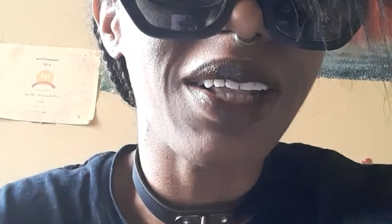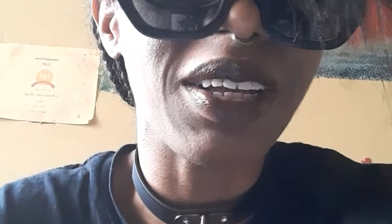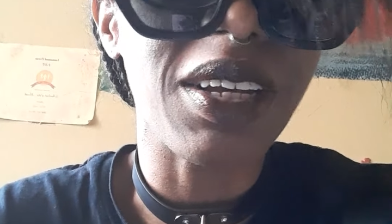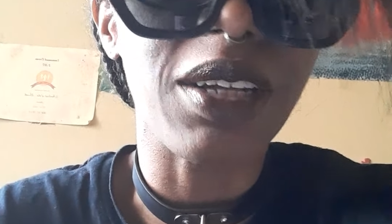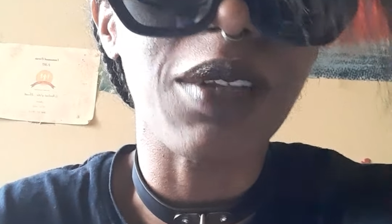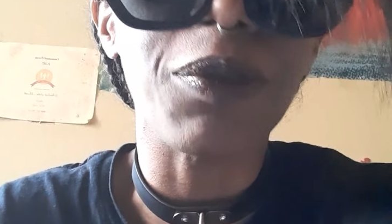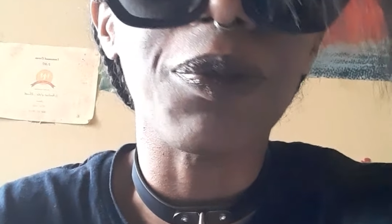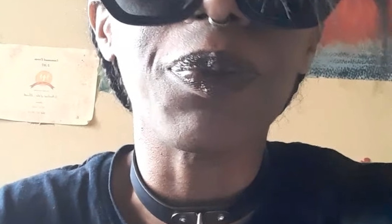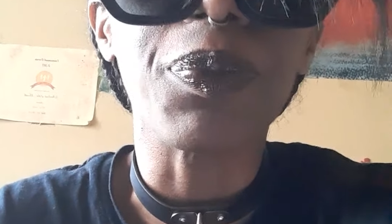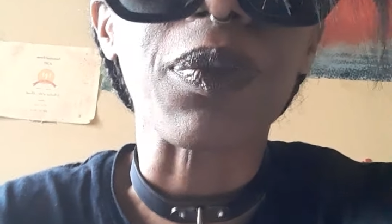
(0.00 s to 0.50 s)

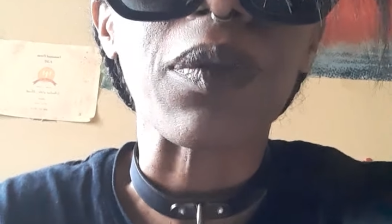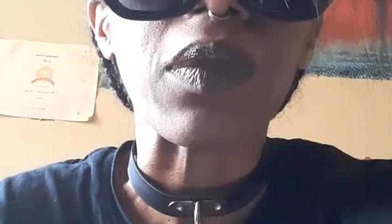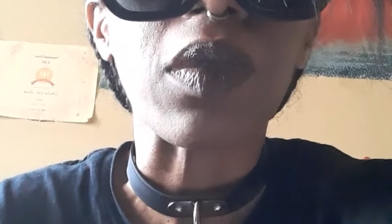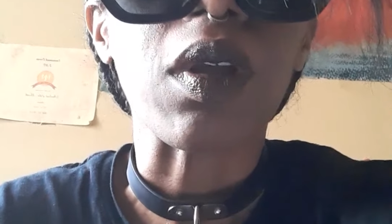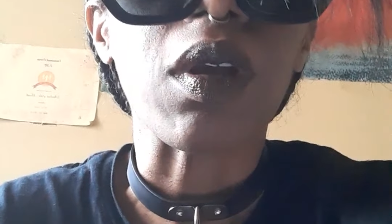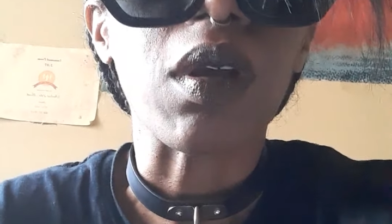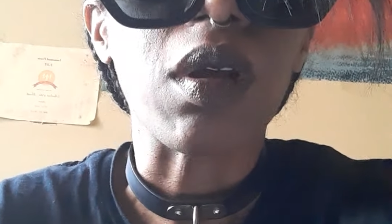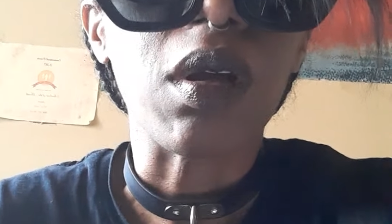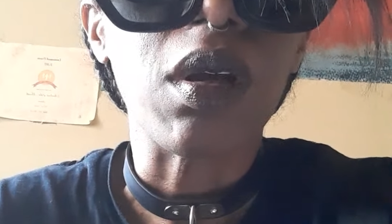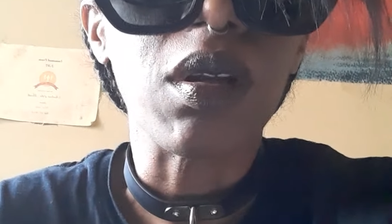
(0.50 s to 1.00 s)
And
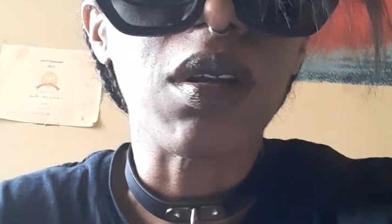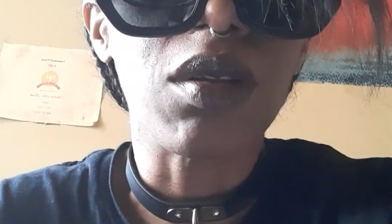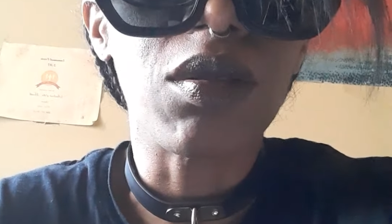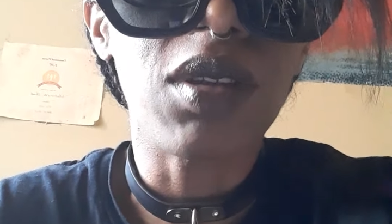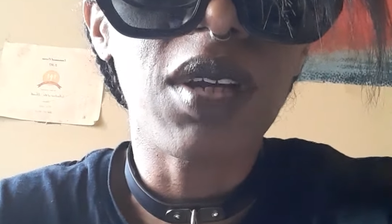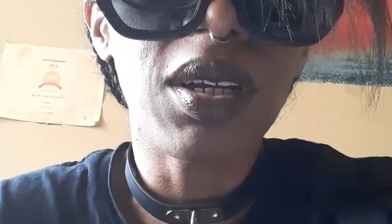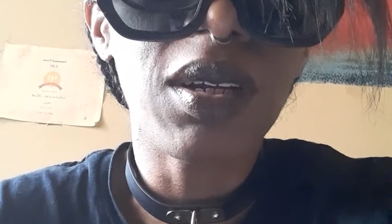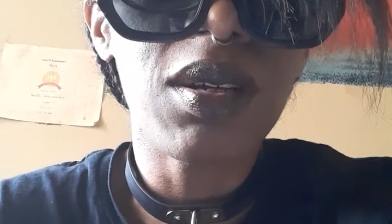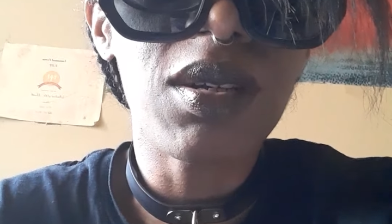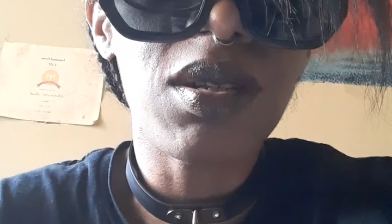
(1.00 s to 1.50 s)
the
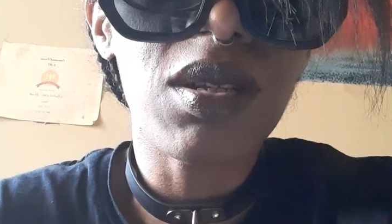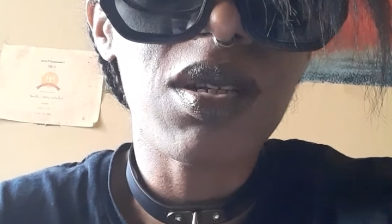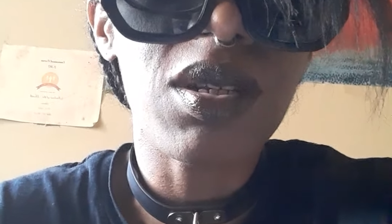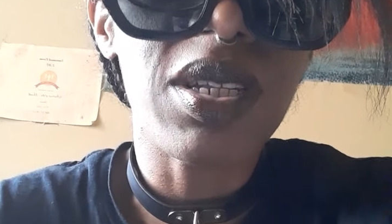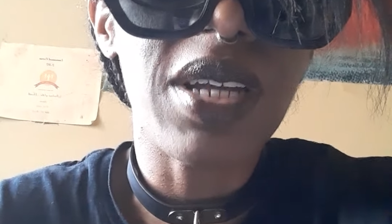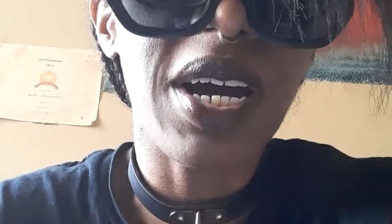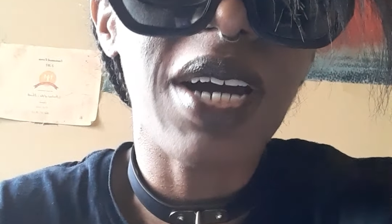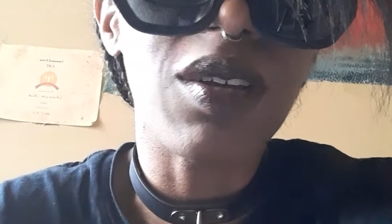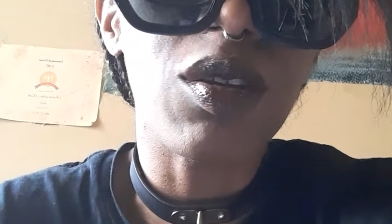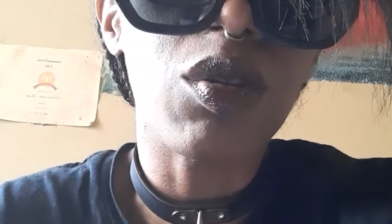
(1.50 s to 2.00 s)
thing is
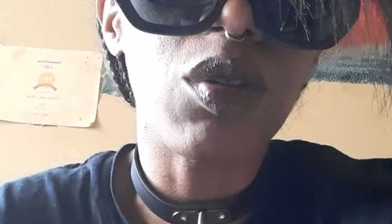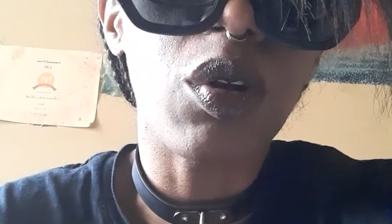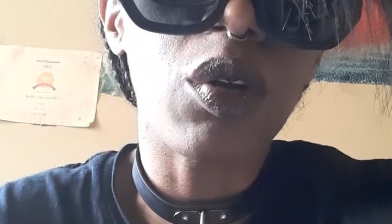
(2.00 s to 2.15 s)
that,